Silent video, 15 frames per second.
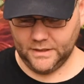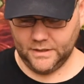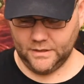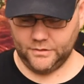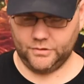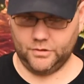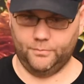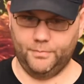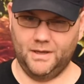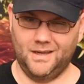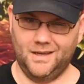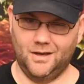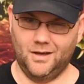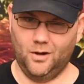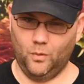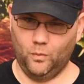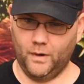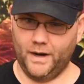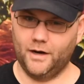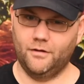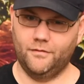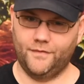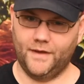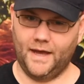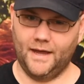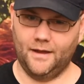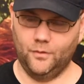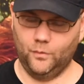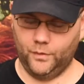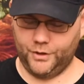So be aware of
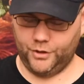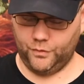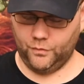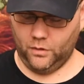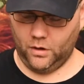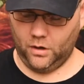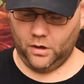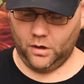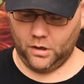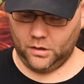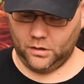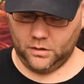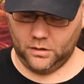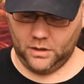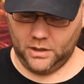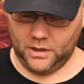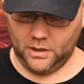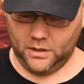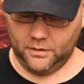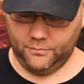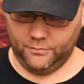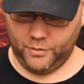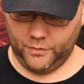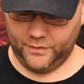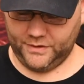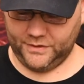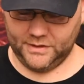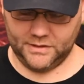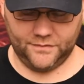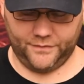that when you are
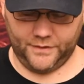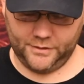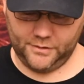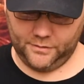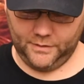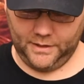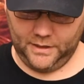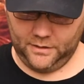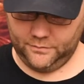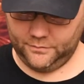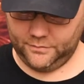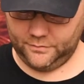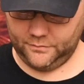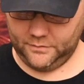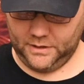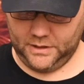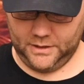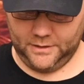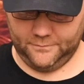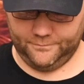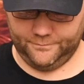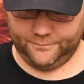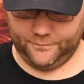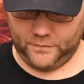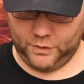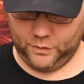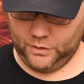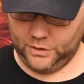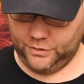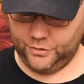moving this figure around. You
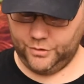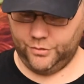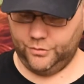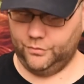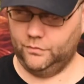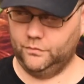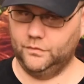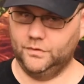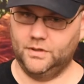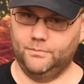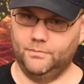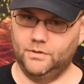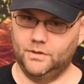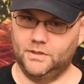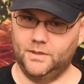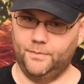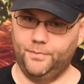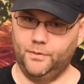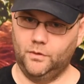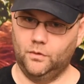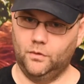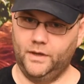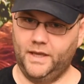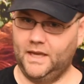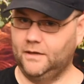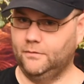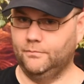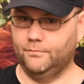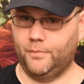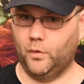could do some of the typical heat
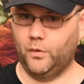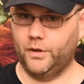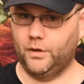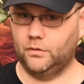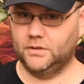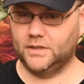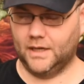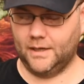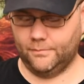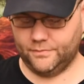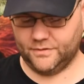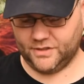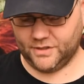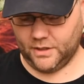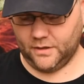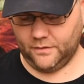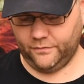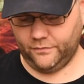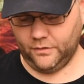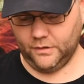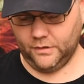and boil type stuff,